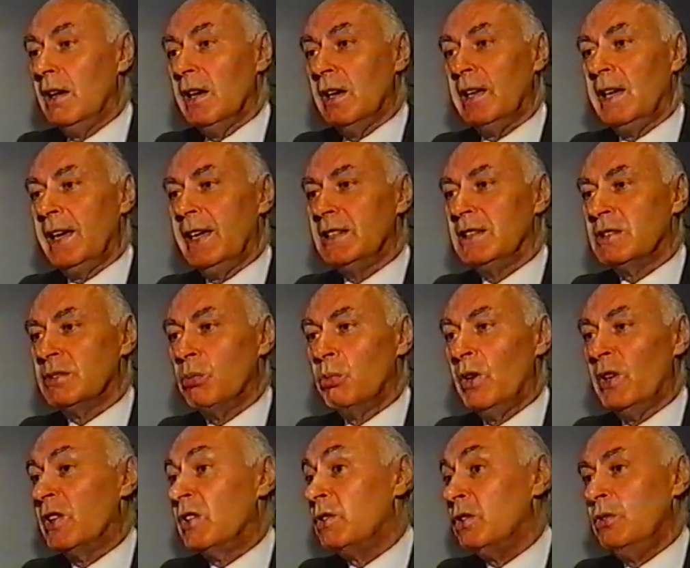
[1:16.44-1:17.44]
against
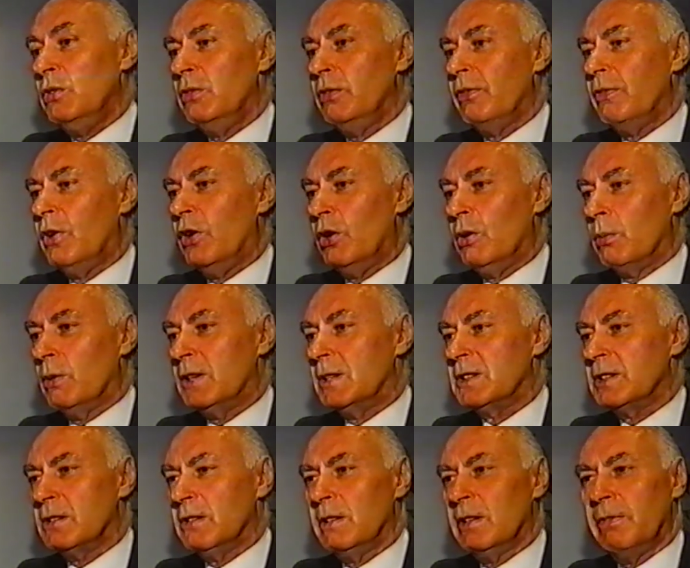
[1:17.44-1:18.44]
one or two forwards.
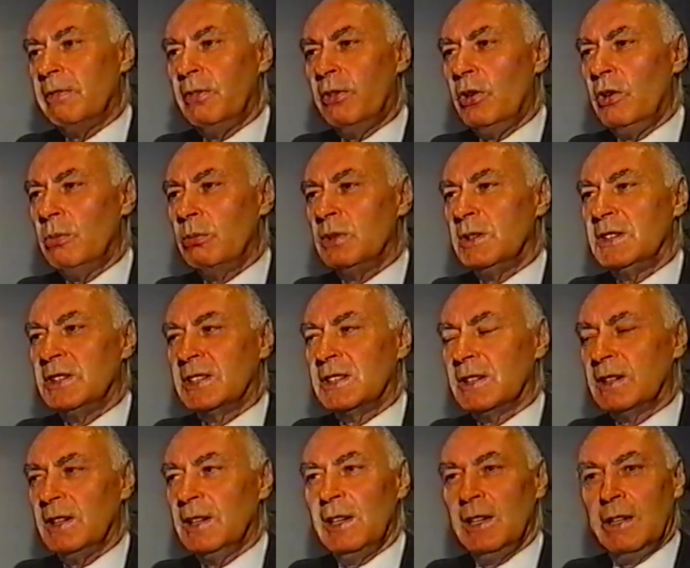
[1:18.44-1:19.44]
So the forwards,
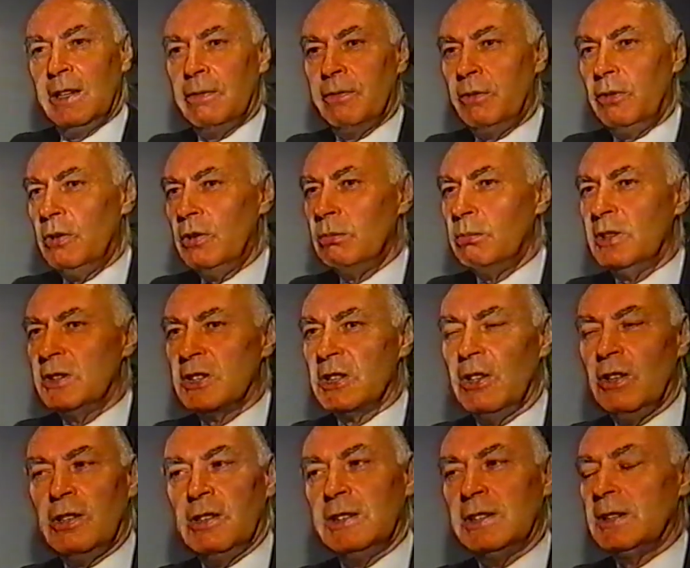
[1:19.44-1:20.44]
the forwards
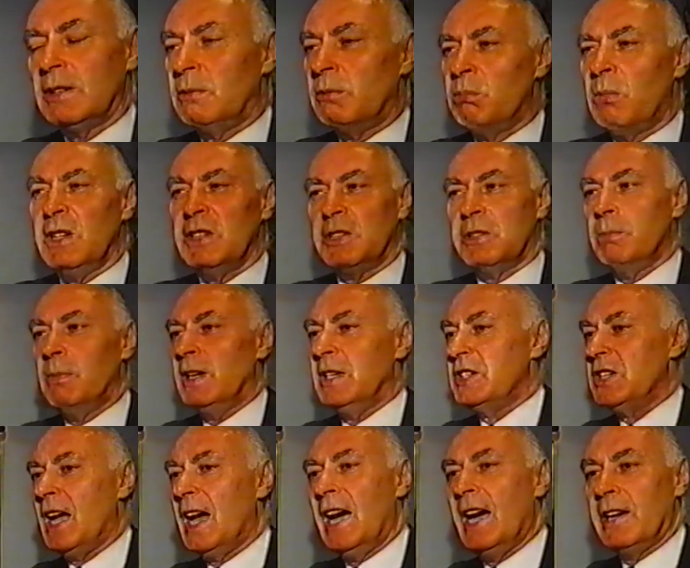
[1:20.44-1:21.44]
lots are much much
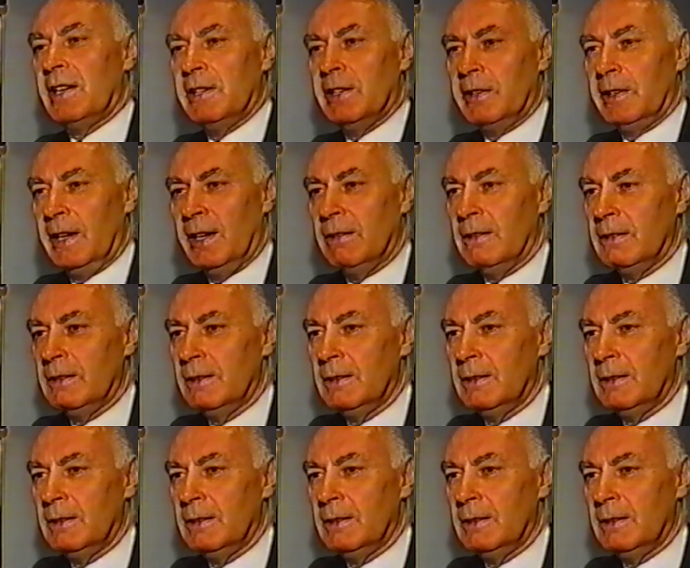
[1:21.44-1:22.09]
harder now.